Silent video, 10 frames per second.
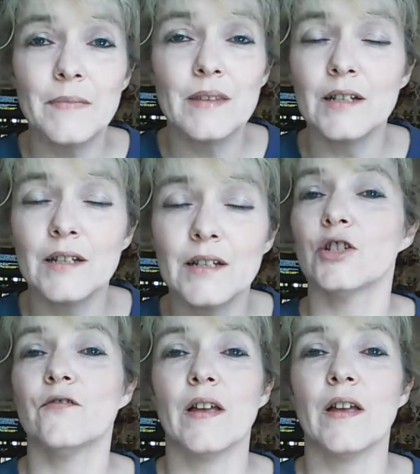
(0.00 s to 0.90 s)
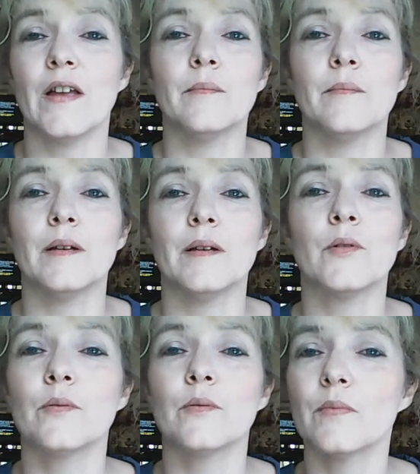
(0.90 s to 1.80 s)
touches your family
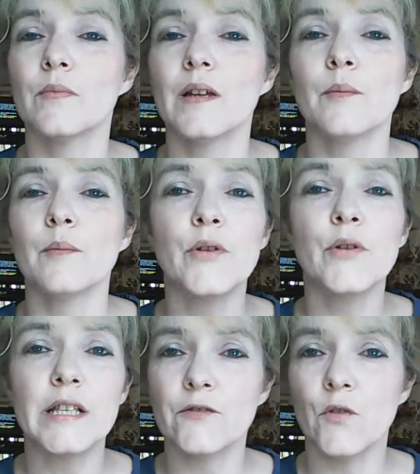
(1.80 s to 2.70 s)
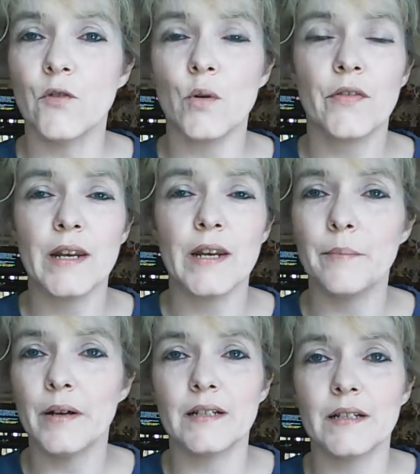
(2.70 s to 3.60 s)
member, brings forth an
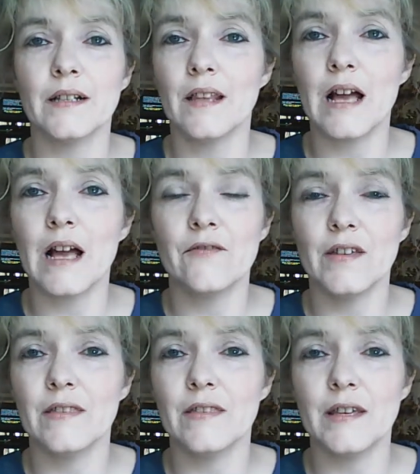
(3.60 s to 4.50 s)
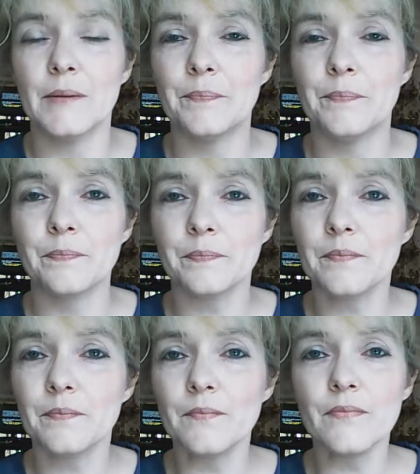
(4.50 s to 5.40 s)
abundant life in them.
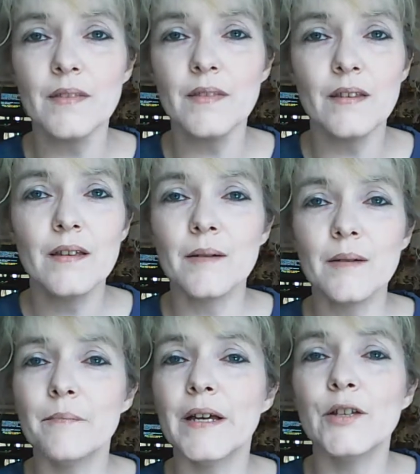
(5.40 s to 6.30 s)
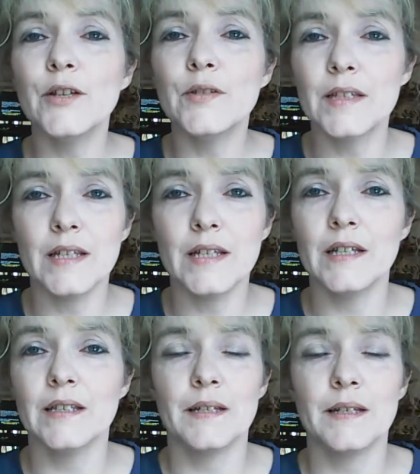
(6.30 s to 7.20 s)
May you see
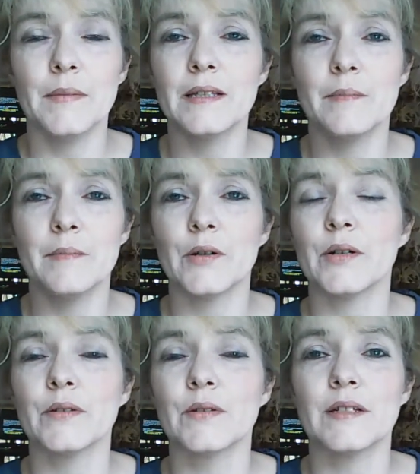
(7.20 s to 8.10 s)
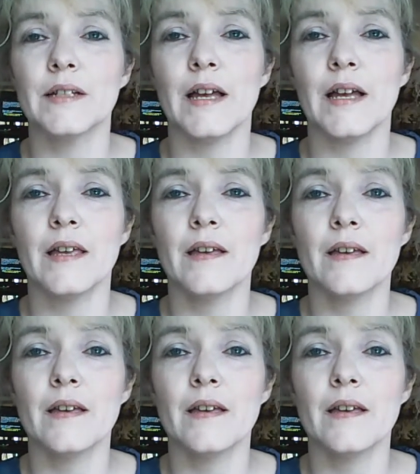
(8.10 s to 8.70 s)
his, his miracles today.